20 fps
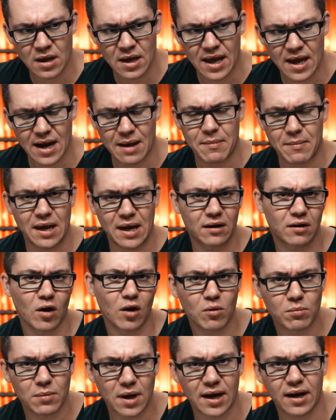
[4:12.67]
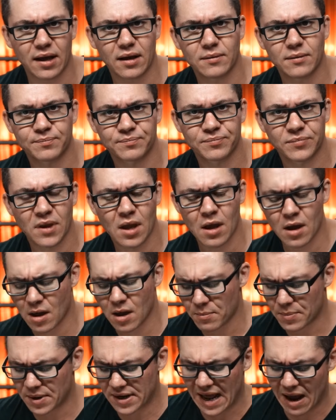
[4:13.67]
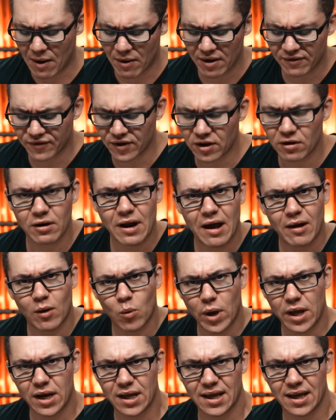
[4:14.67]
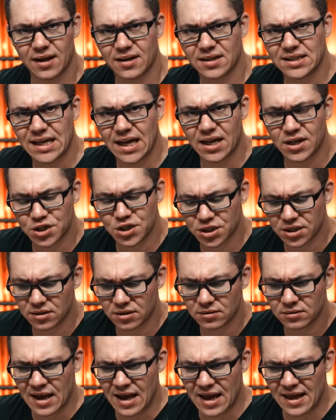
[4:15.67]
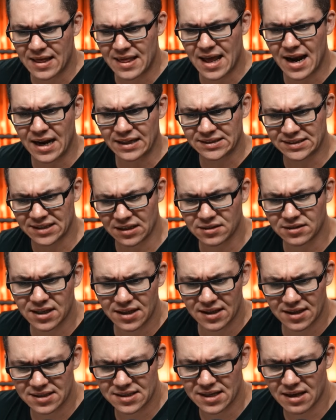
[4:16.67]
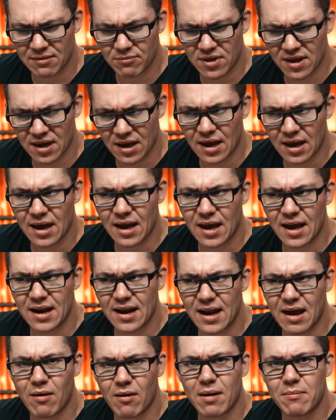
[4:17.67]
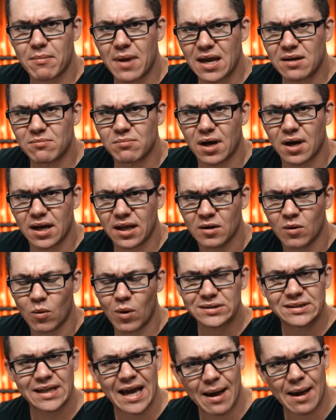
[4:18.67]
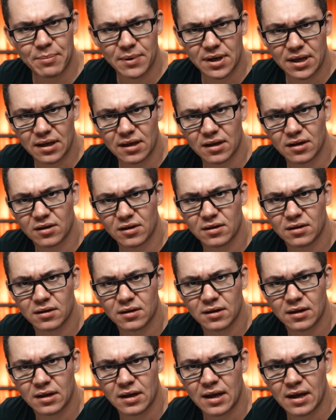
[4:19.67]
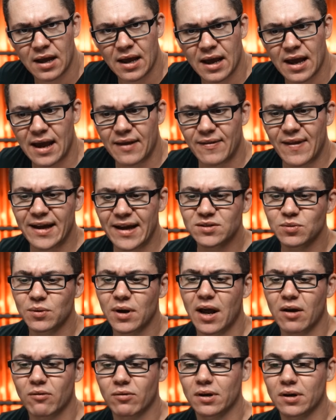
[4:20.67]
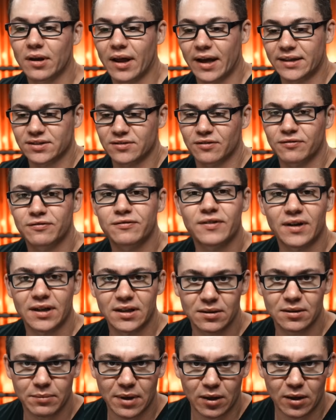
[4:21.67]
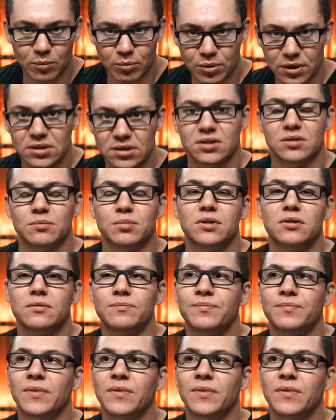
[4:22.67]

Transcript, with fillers: and I made no money. But now I figured out a way to get attention, and then I still did the same thing, and now I made money. What's happening here? And that's when I realized a fundamental principle,